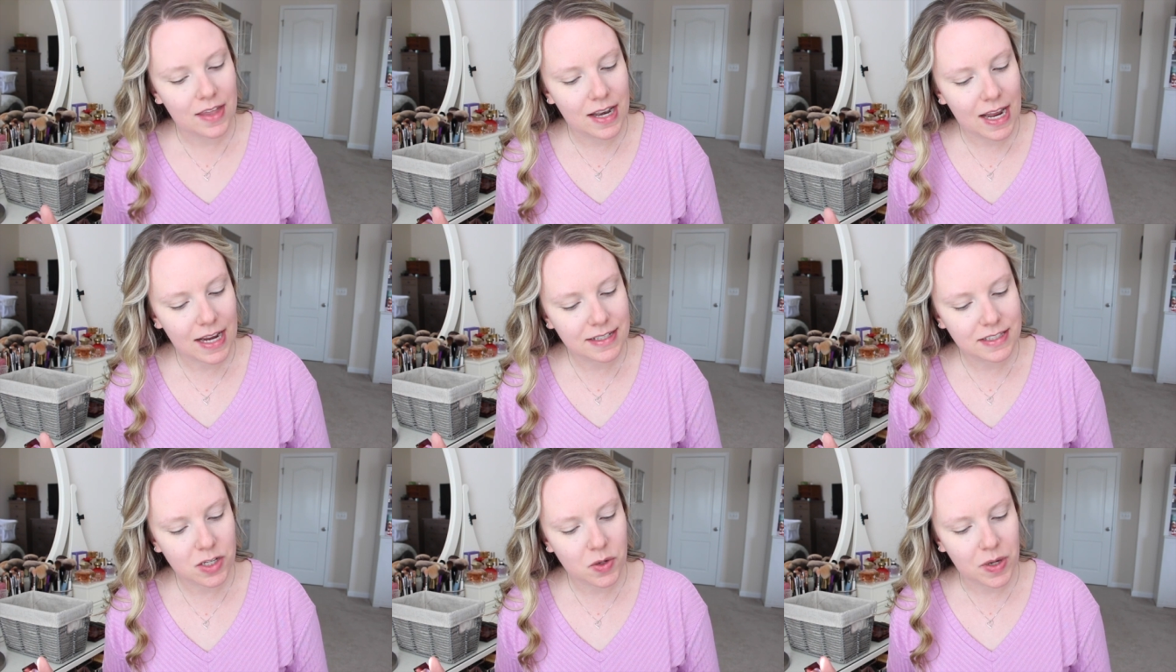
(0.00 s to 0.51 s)
the
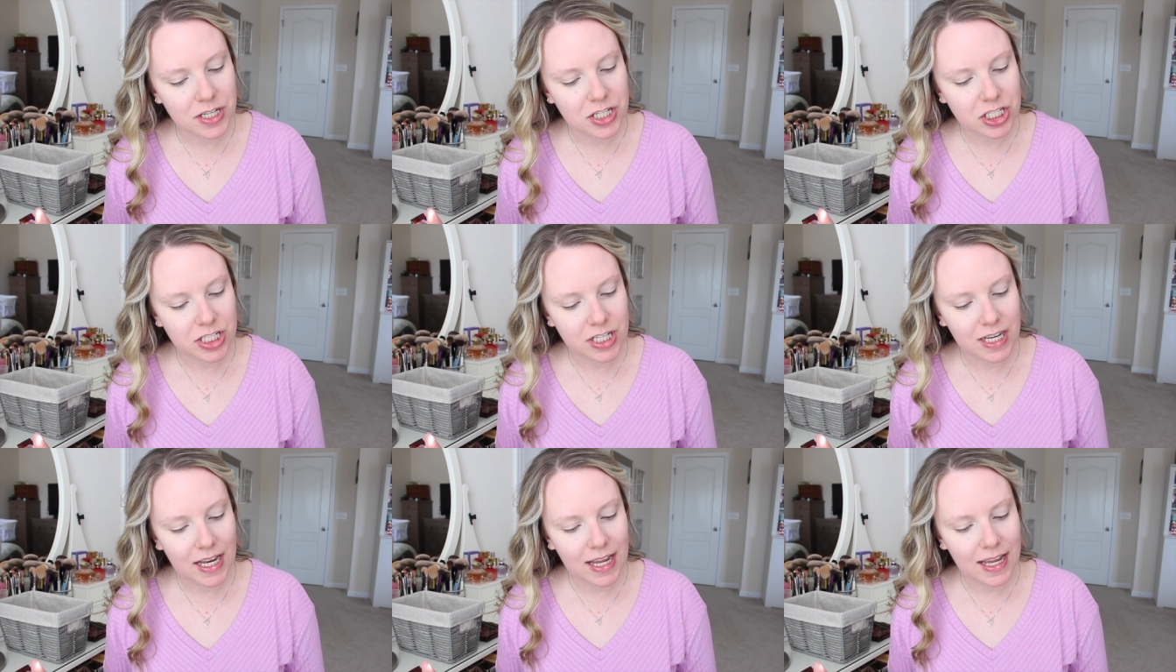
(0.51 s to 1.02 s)
next
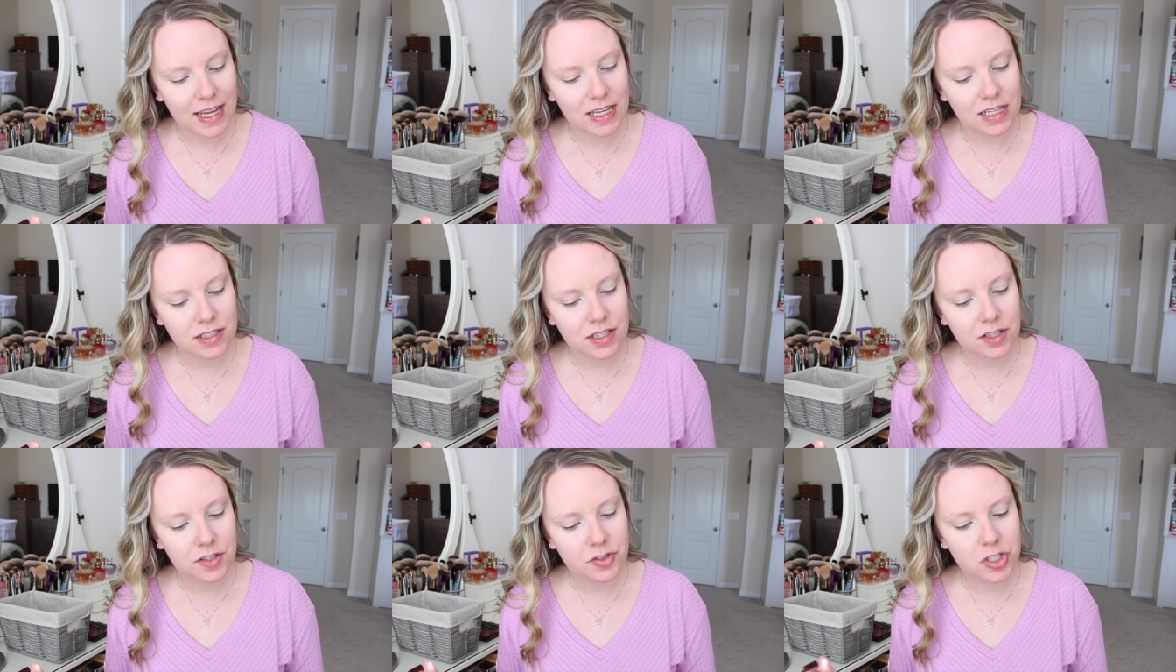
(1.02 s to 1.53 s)
question
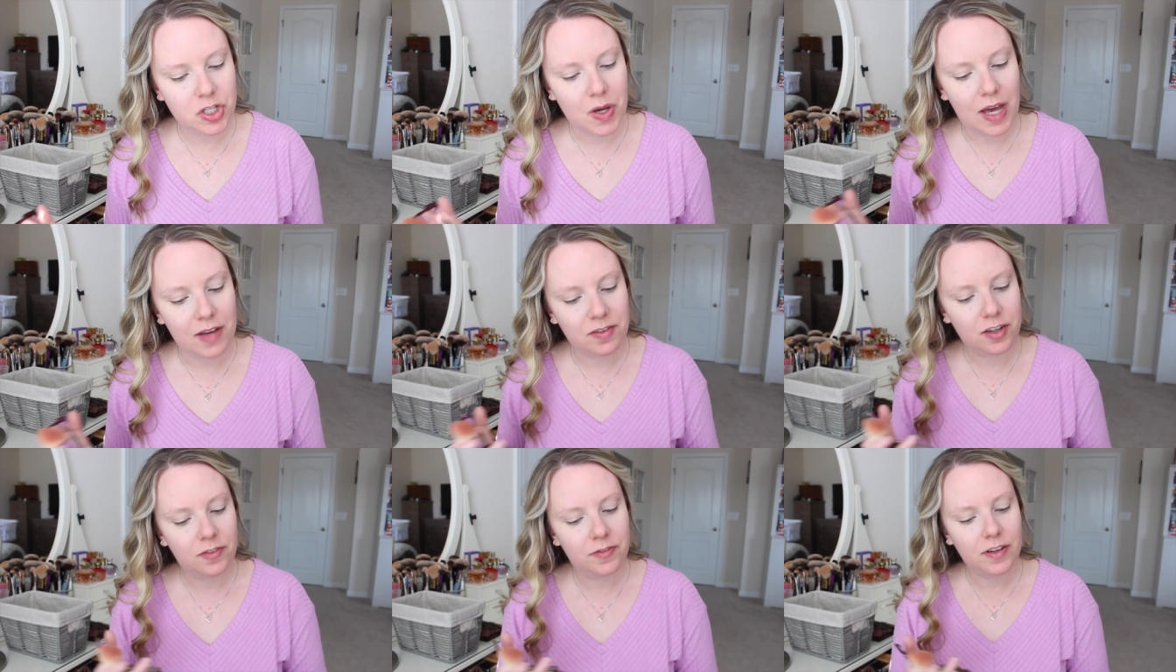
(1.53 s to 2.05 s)
is, do you
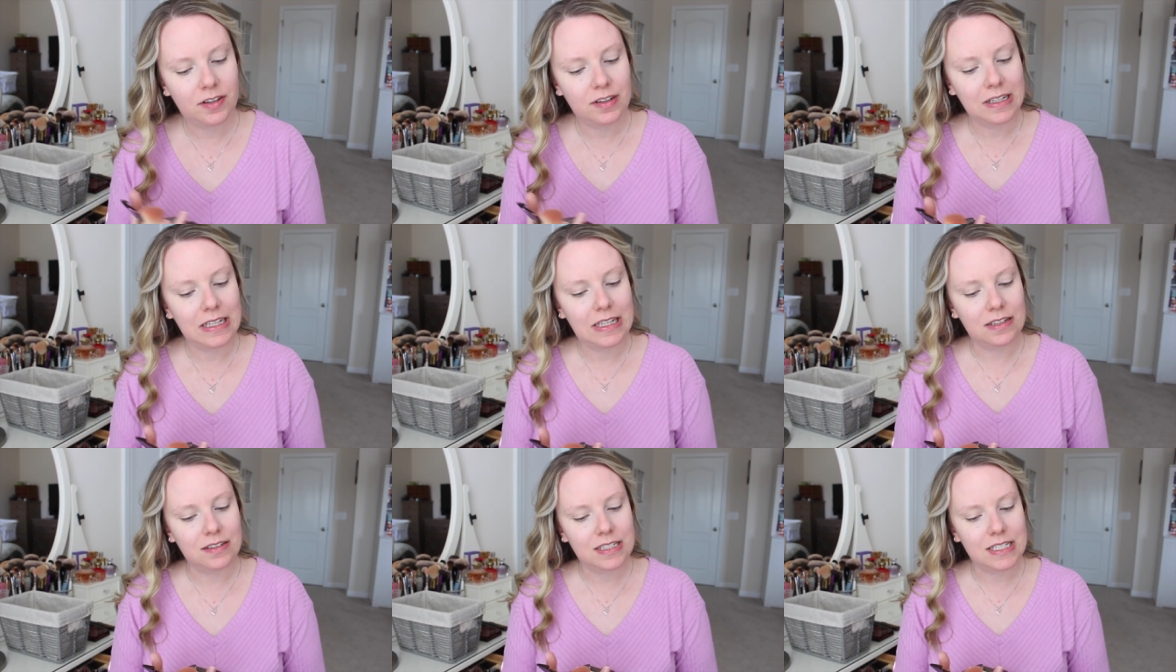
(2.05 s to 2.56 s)
ever feel
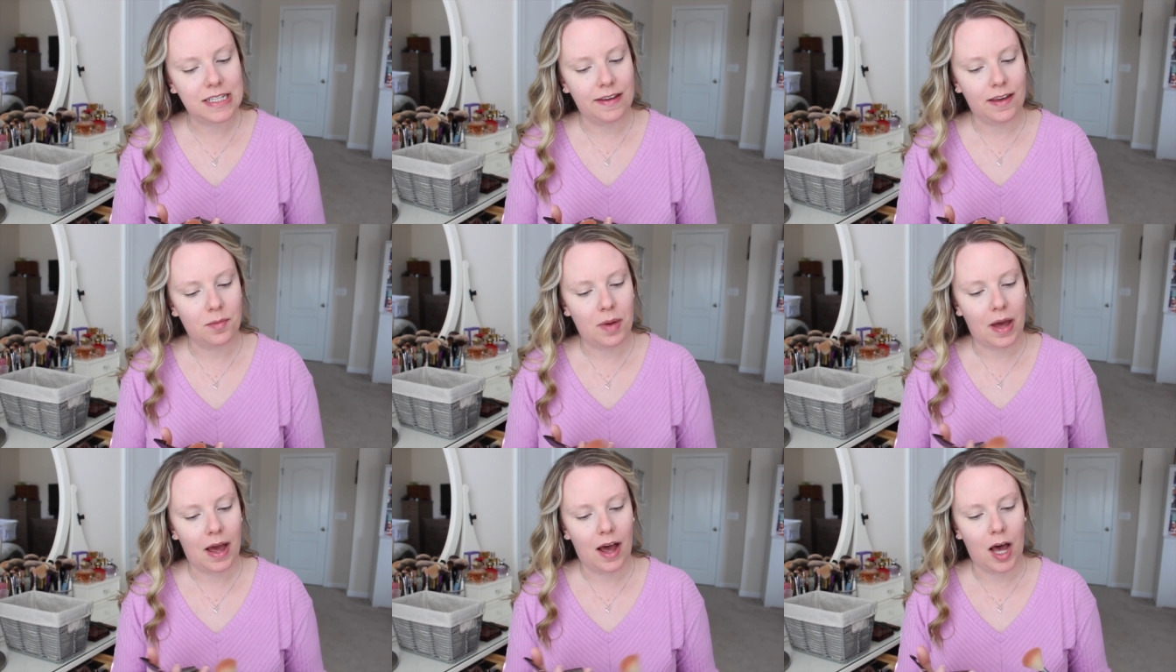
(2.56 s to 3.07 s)
guilty
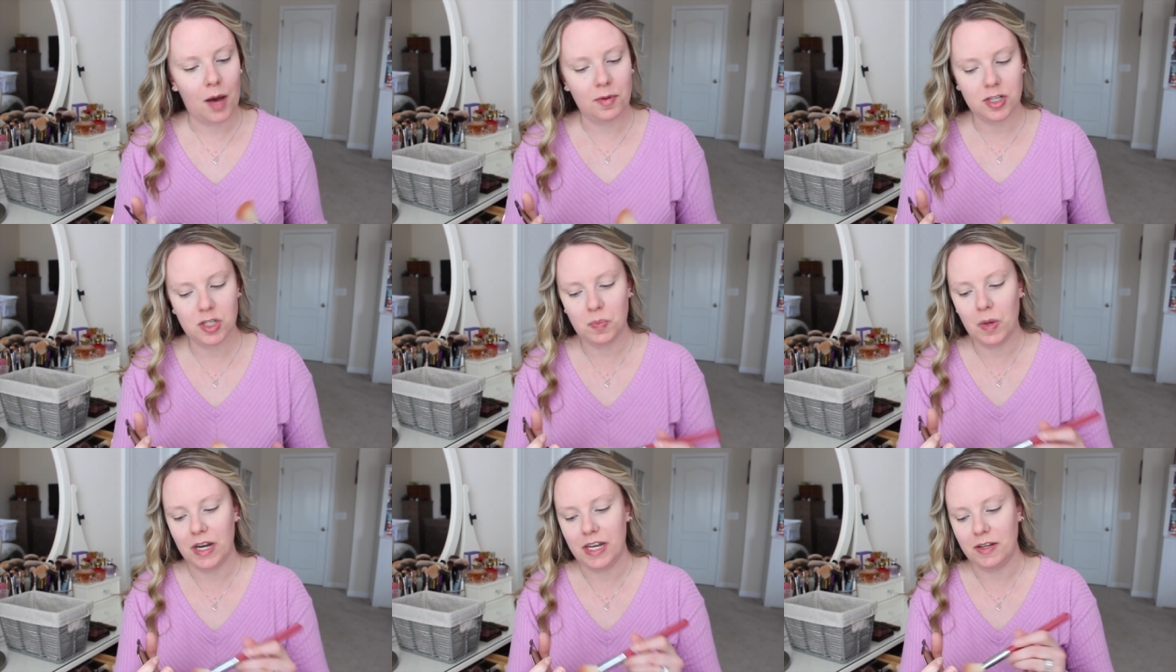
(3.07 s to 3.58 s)
about how
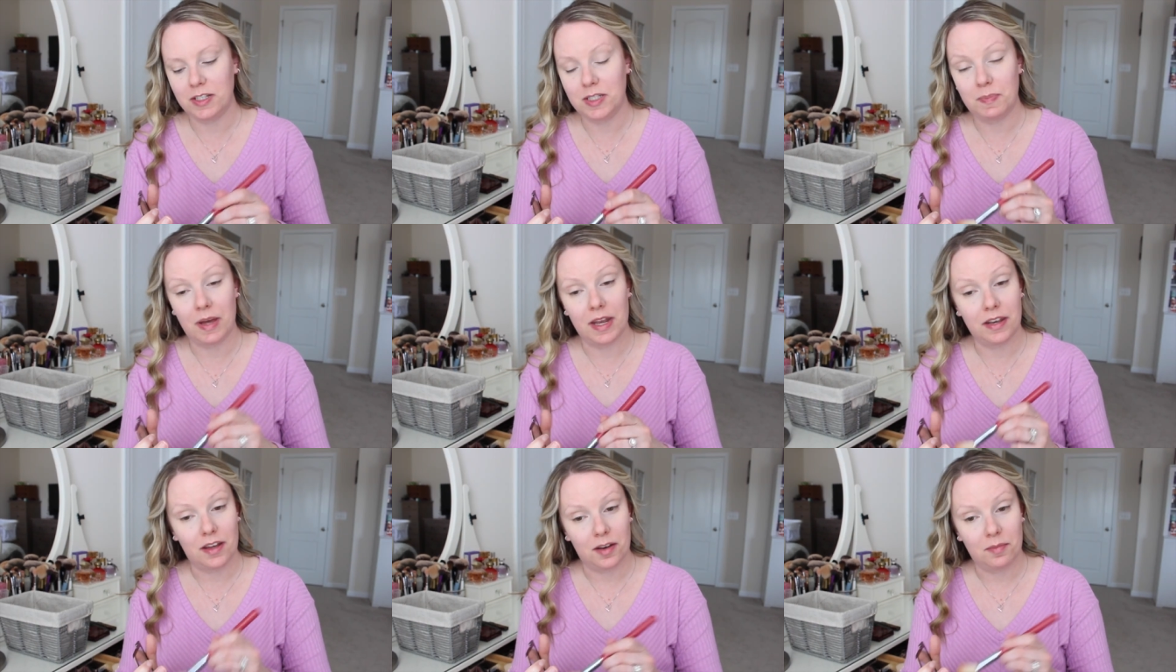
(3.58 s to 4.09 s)
much money you
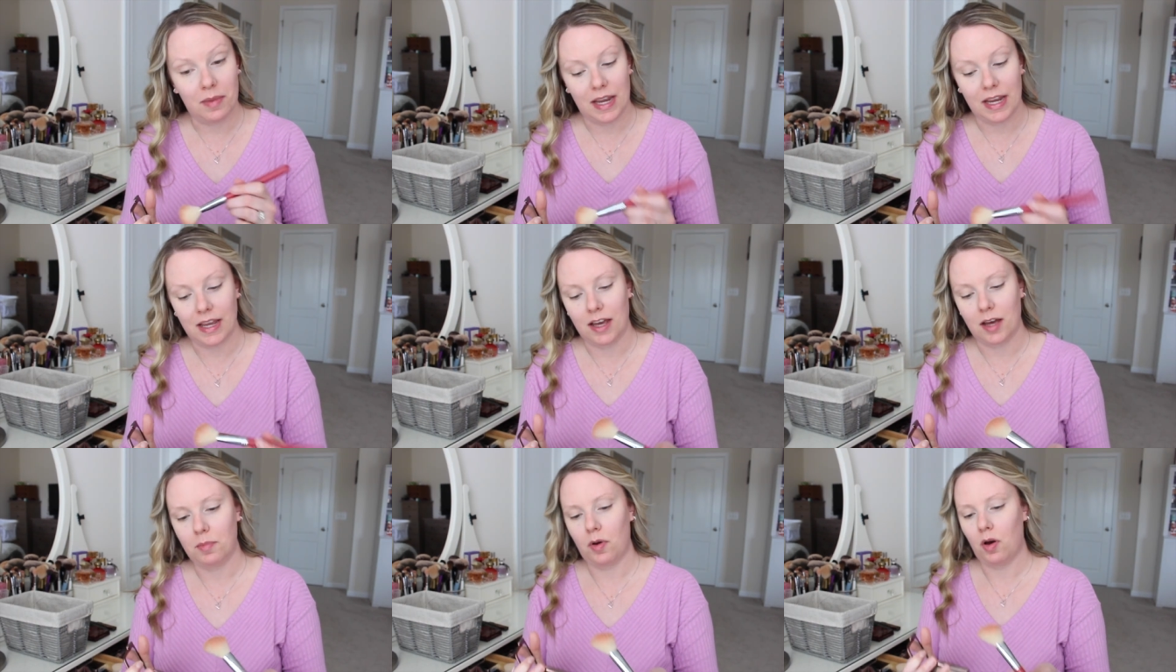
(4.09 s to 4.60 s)
spend on
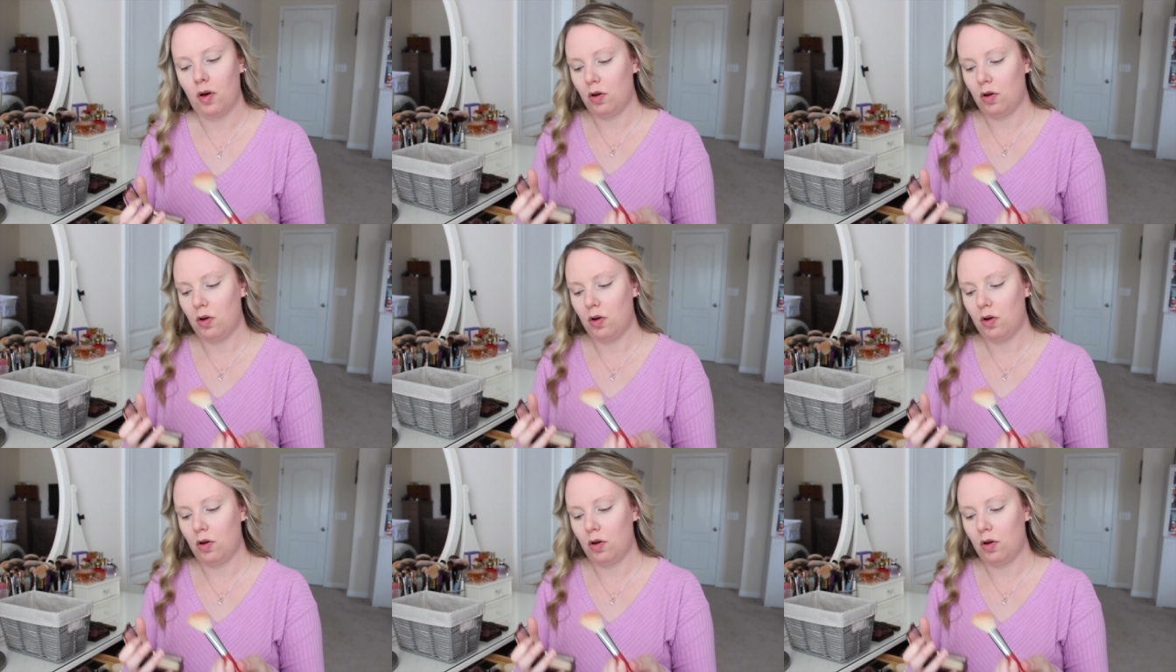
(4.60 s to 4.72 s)
makeup?